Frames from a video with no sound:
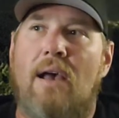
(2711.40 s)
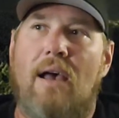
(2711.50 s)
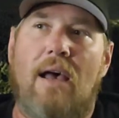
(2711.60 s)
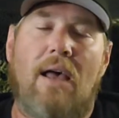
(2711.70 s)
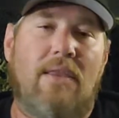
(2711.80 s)

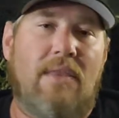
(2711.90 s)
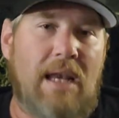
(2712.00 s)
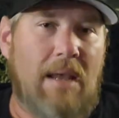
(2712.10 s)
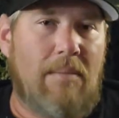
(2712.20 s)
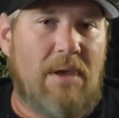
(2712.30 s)

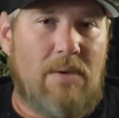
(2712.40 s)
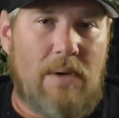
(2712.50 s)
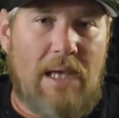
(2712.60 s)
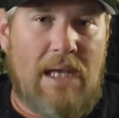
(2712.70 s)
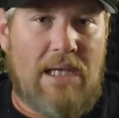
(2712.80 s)
Then in
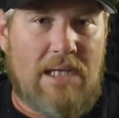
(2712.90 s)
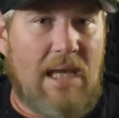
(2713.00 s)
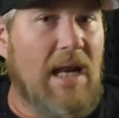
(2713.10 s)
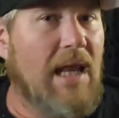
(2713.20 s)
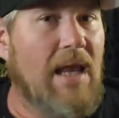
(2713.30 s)
between is
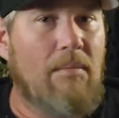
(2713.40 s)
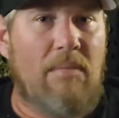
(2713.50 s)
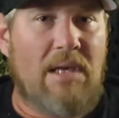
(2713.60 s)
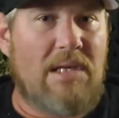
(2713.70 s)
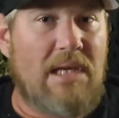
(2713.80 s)
kind of hit
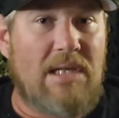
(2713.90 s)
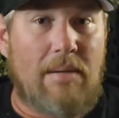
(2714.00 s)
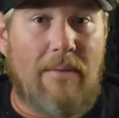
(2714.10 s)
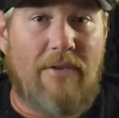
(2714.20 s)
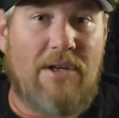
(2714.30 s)
and miss like
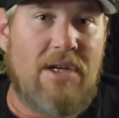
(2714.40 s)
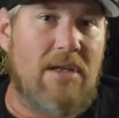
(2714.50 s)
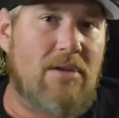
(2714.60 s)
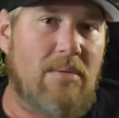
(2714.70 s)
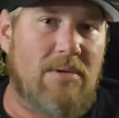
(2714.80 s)
summer fishing.
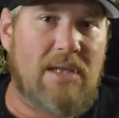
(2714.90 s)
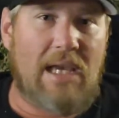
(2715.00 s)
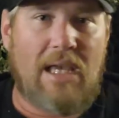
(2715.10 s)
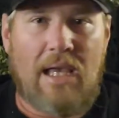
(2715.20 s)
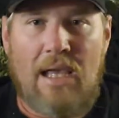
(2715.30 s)
It's almost
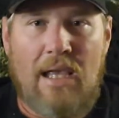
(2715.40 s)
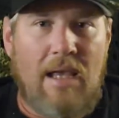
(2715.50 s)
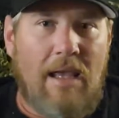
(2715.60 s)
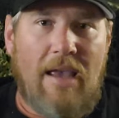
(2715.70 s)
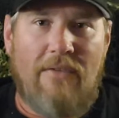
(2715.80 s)
like
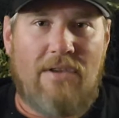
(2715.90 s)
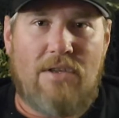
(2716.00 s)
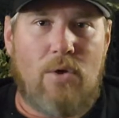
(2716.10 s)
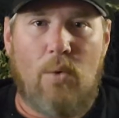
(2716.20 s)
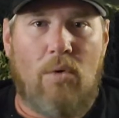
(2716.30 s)
if
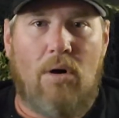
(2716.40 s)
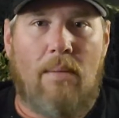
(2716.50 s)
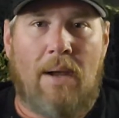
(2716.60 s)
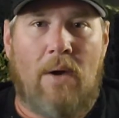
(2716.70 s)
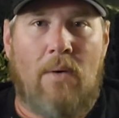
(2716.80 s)
it's too
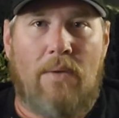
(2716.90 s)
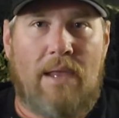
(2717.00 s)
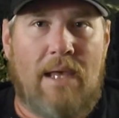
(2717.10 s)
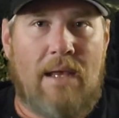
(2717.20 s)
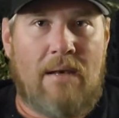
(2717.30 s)
warm out,
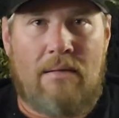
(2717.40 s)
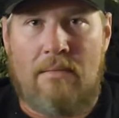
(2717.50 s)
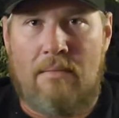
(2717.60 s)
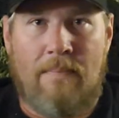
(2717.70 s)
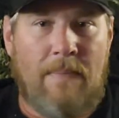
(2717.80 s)
then
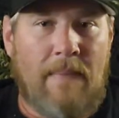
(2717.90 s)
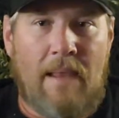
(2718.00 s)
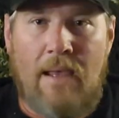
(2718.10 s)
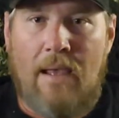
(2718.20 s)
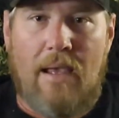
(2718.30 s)

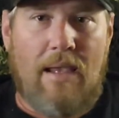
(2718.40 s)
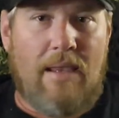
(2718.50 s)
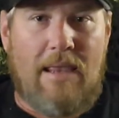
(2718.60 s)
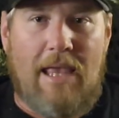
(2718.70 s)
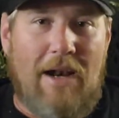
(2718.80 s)

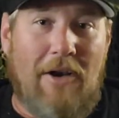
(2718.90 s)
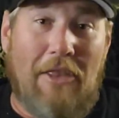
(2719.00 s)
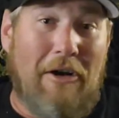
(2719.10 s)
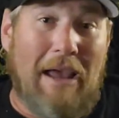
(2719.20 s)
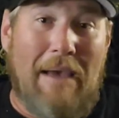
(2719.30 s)

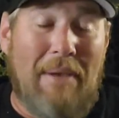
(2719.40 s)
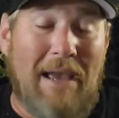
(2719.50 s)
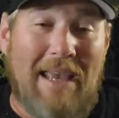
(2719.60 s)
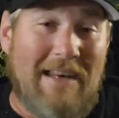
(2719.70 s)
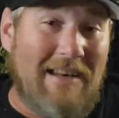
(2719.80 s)
they're not
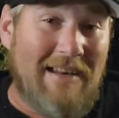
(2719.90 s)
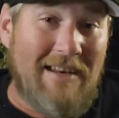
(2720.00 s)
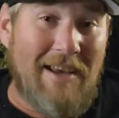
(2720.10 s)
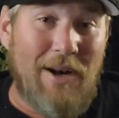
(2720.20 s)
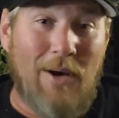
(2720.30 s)
biting.
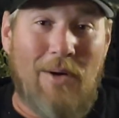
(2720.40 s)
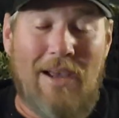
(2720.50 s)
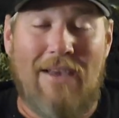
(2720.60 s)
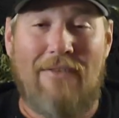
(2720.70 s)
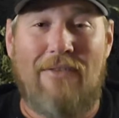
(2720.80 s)
You
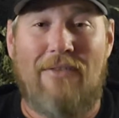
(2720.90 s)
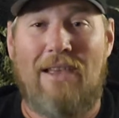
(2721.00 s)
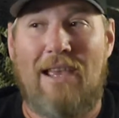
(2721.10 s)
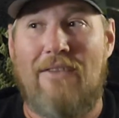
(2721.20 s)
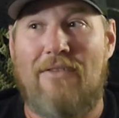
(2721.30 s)
know, if
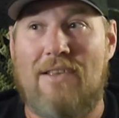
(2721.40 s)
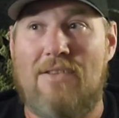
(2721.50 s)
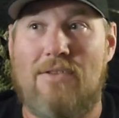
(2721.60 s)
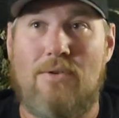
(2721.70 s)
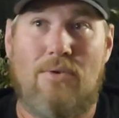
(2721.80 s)

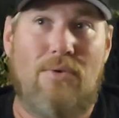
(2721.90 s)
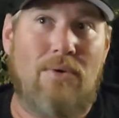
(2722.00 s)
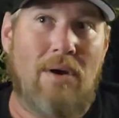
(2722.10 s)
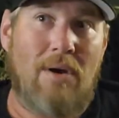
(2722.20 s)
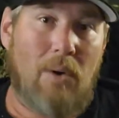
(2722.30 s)
it's
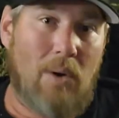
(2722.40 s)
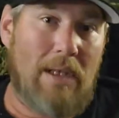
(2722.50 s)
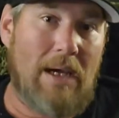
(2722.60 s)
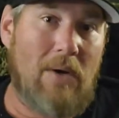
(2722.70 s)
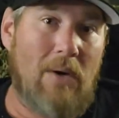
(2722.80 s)
too
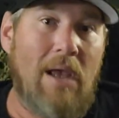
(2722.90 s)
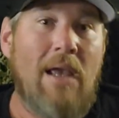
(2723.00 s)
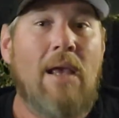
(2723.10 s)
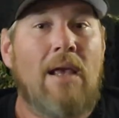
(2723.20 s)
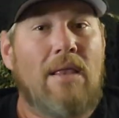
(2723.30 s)
cold out,
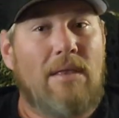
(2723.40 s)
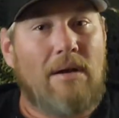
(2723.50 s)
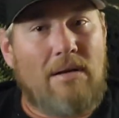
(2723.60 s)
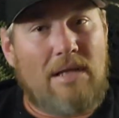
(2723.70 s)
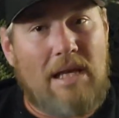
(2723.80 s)

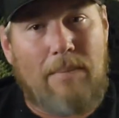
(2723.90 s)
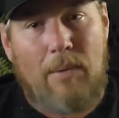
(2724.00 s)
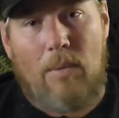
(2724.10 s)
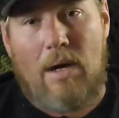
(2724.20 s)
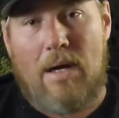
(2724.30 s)
they're in
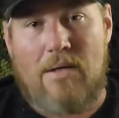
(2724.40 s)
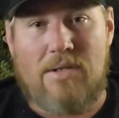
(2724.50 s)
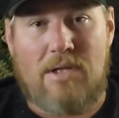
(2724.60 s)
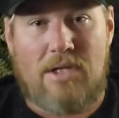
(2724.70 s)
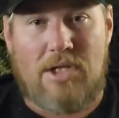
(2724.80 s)
deeper water.
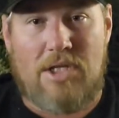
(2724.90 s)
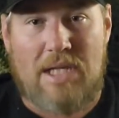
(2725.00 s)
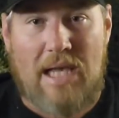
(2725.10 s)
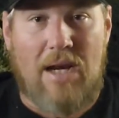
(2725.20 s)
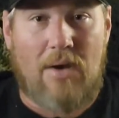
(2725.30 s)
So you
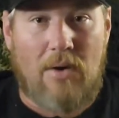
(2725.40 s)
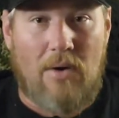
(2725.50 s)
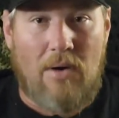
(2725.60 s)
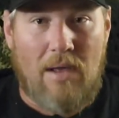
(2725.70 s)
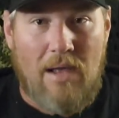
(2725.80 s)
just got to
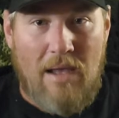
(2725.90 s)
go.